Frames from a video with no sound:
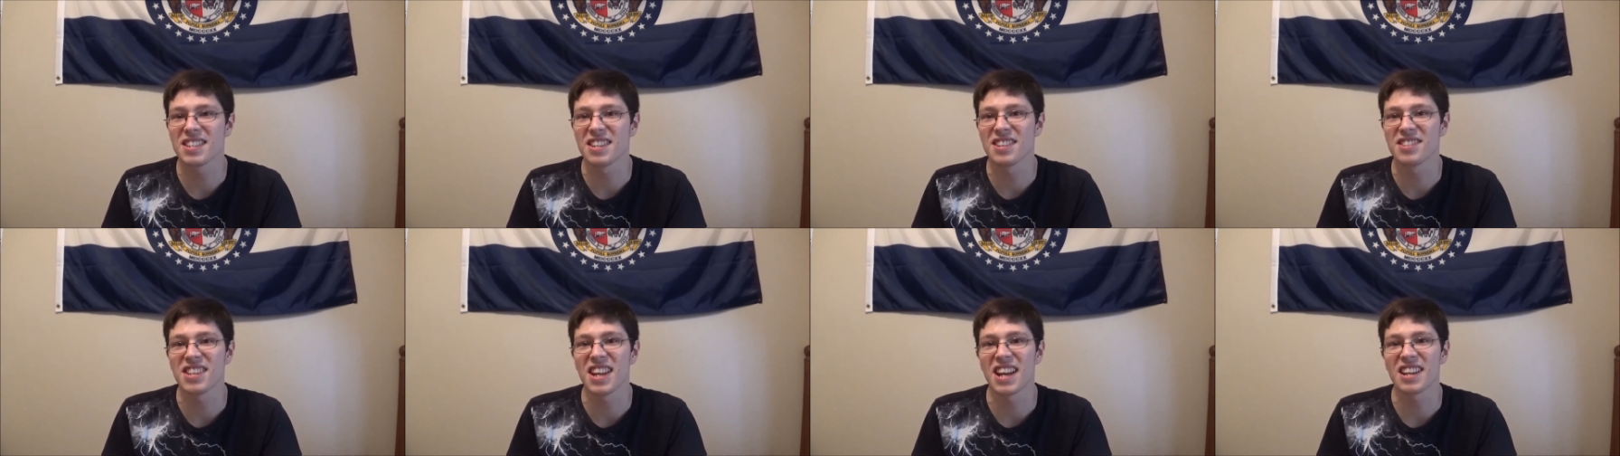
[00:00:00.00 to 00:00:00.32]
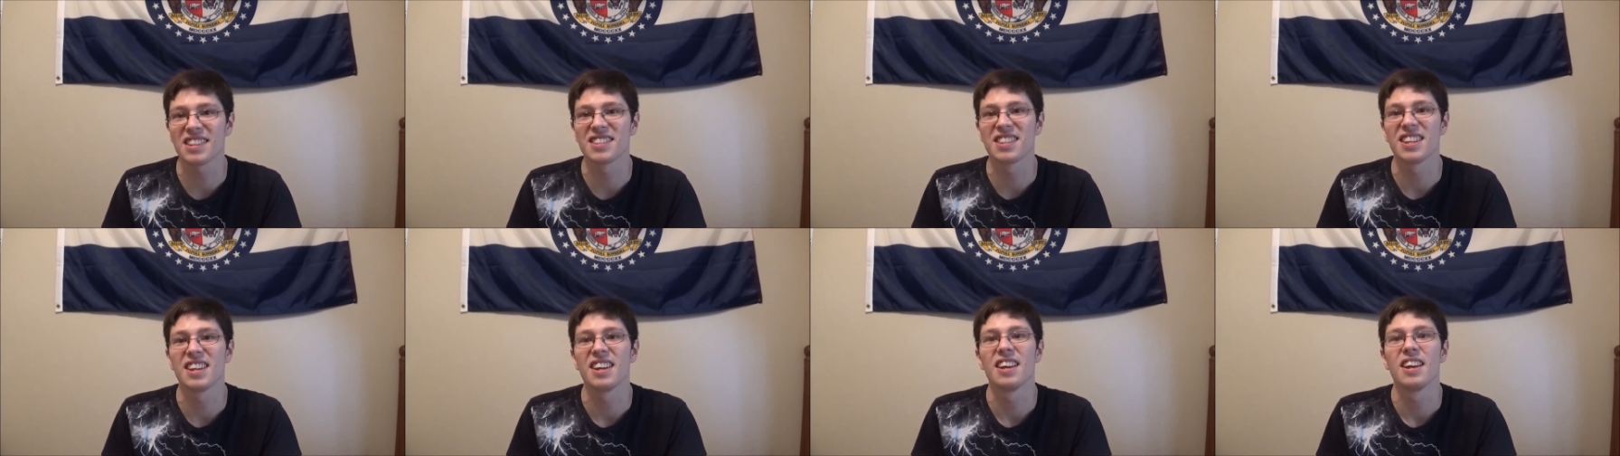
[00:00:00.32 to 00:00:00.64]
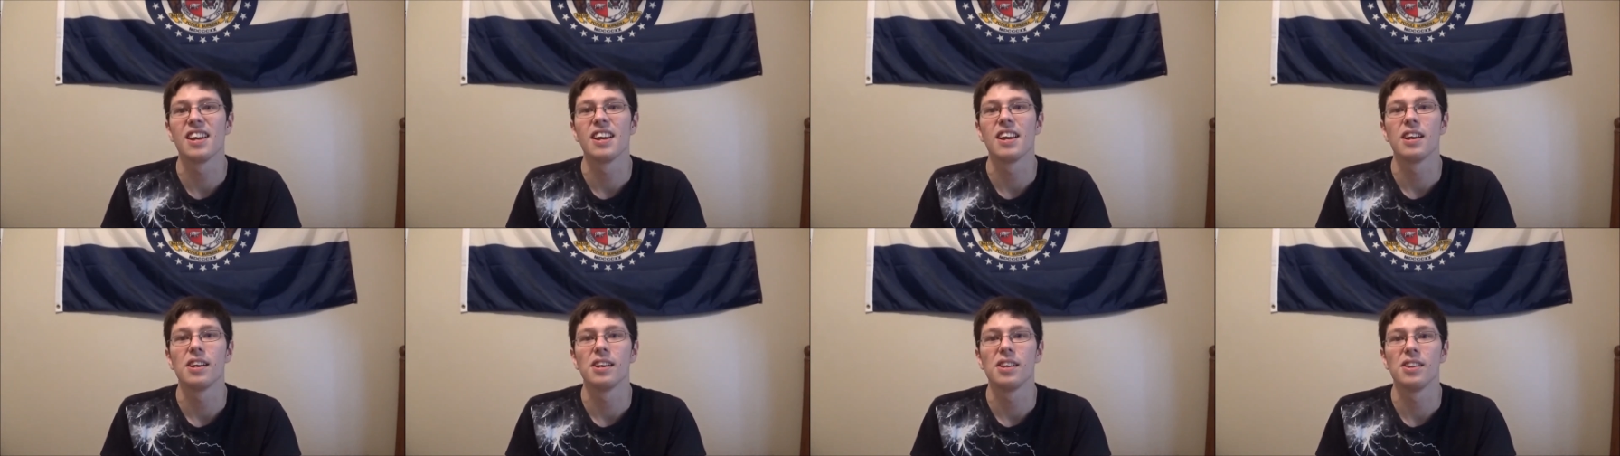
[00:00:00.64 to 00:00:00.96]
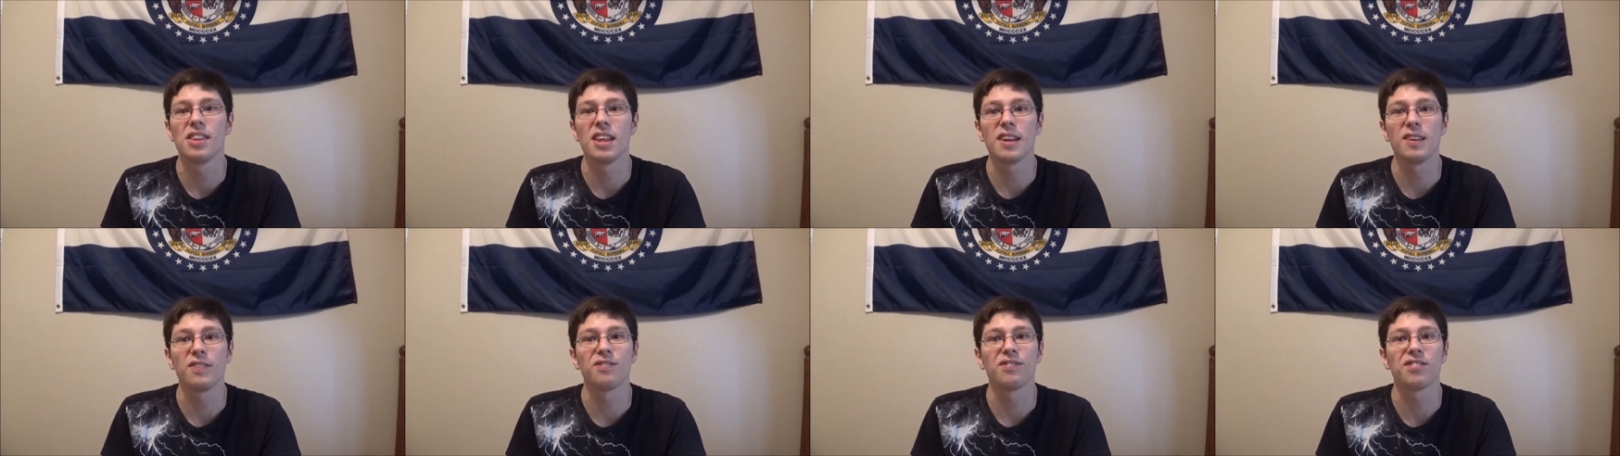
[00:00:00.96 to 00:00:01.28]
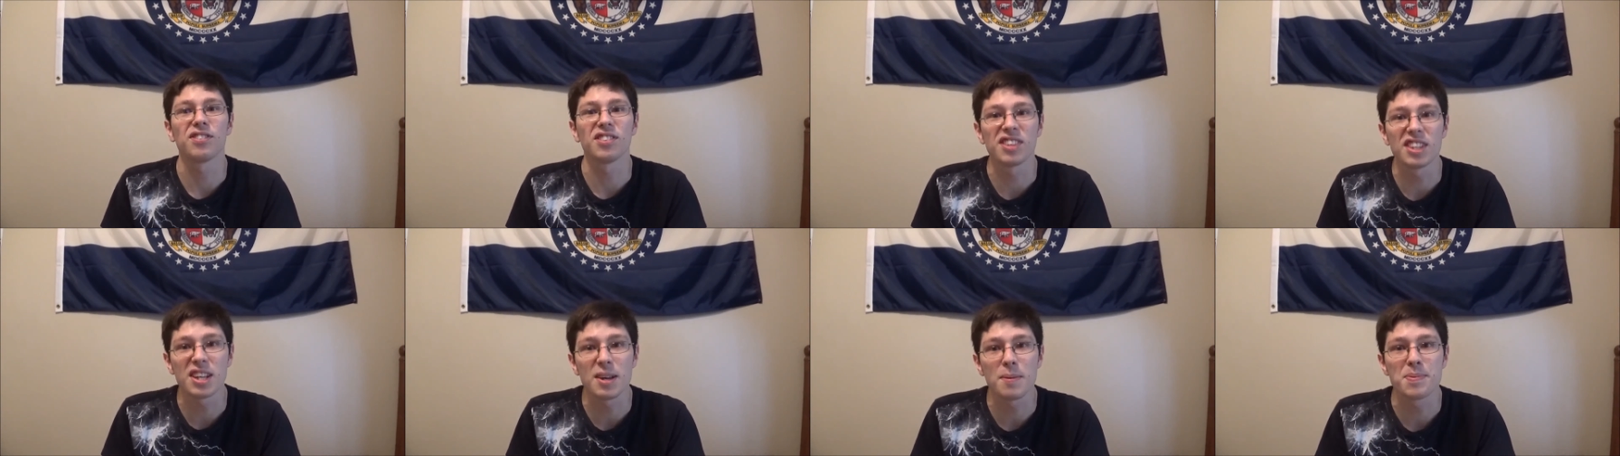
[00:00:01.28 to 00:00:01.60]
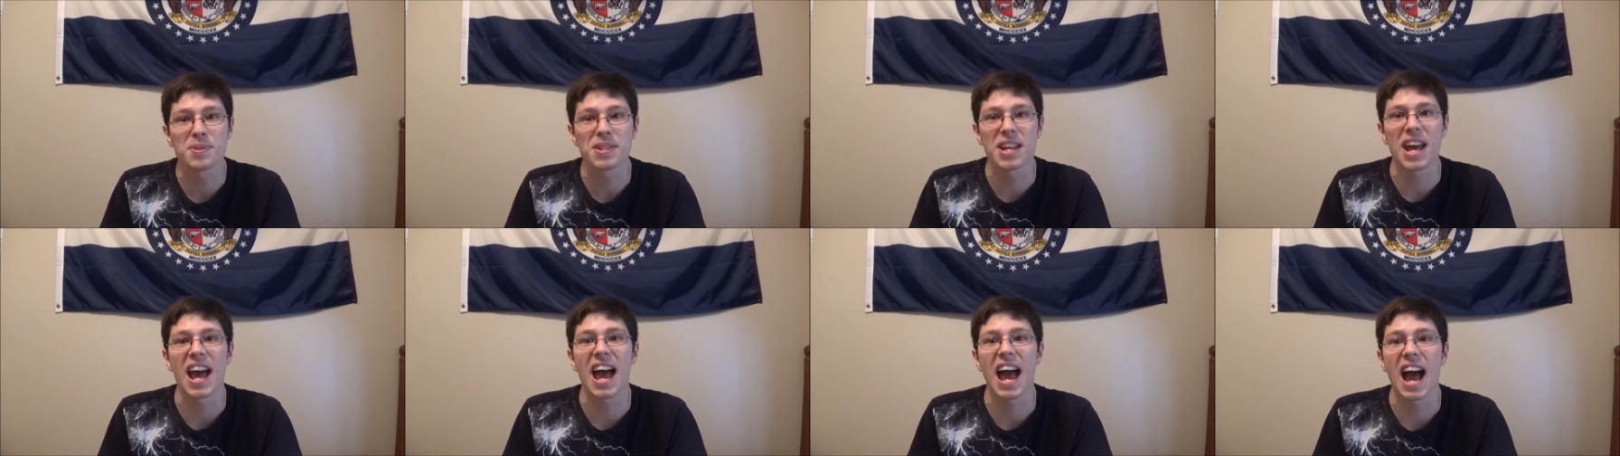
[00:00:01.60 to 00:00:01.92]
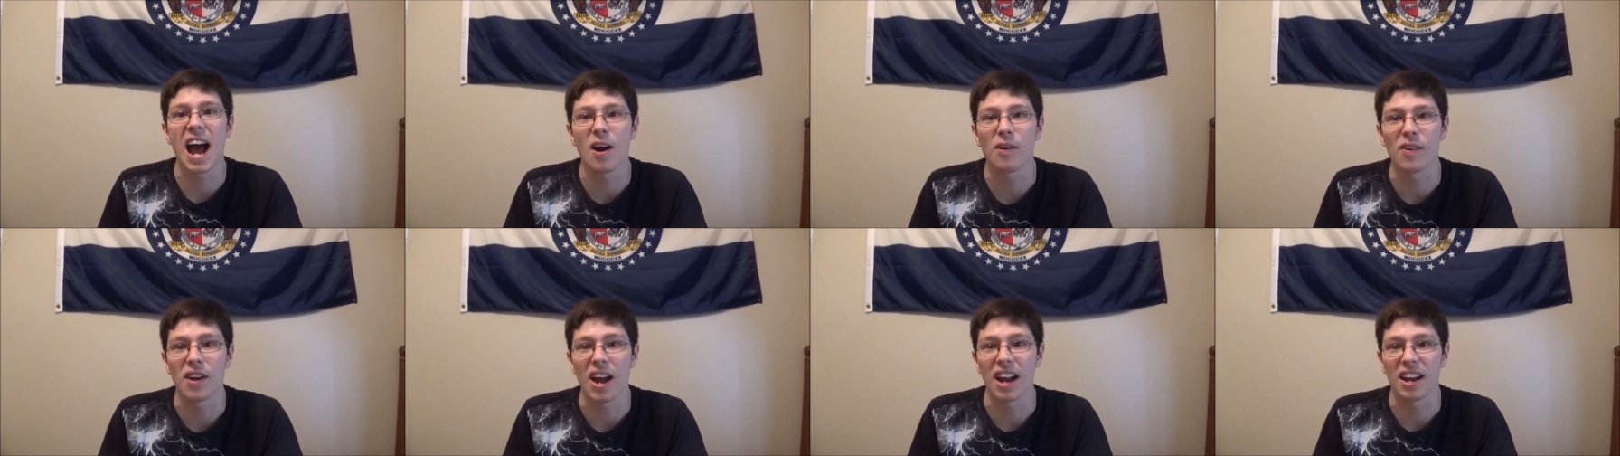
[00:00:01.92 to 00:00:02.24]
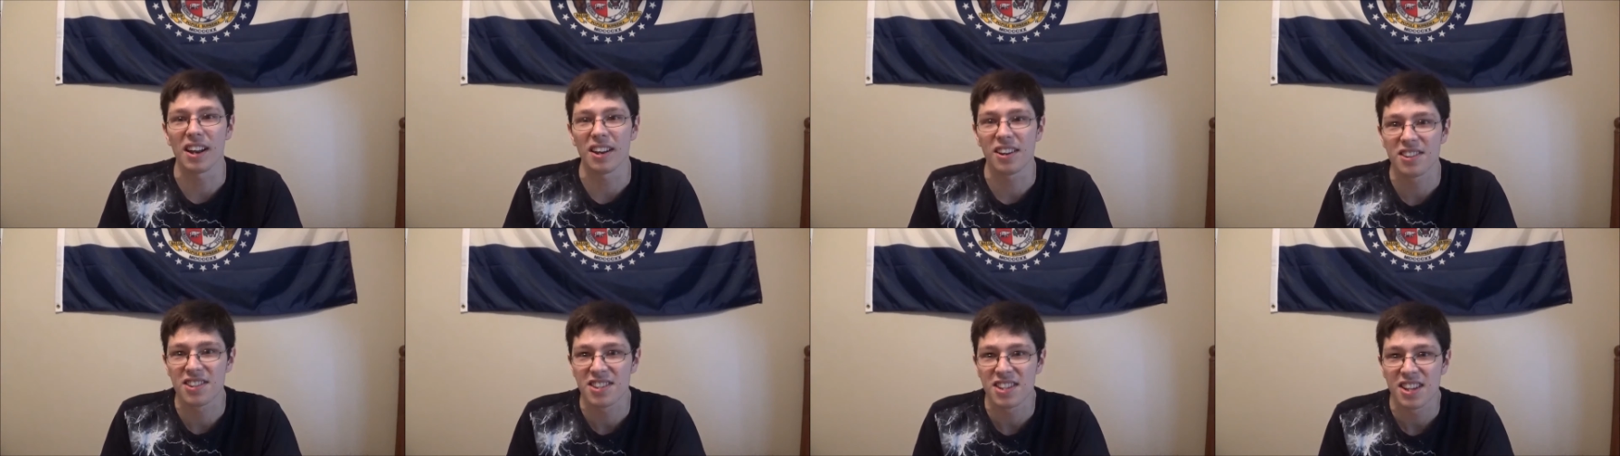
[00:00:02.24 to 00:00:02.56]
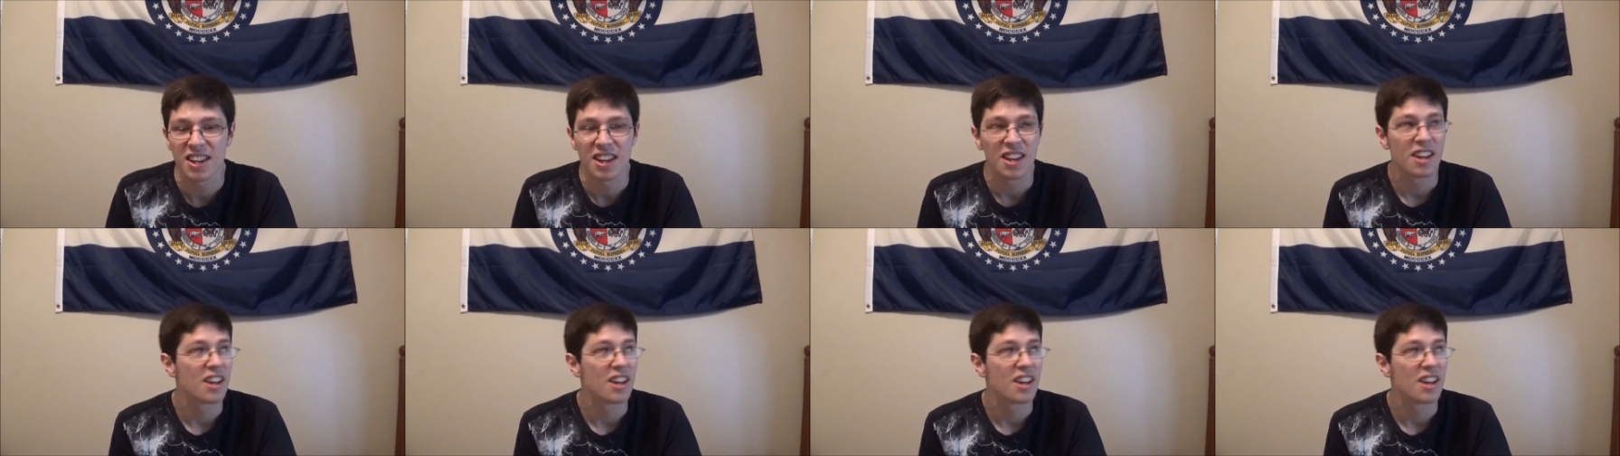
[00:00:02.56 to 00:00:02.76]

is that they flipped out at it.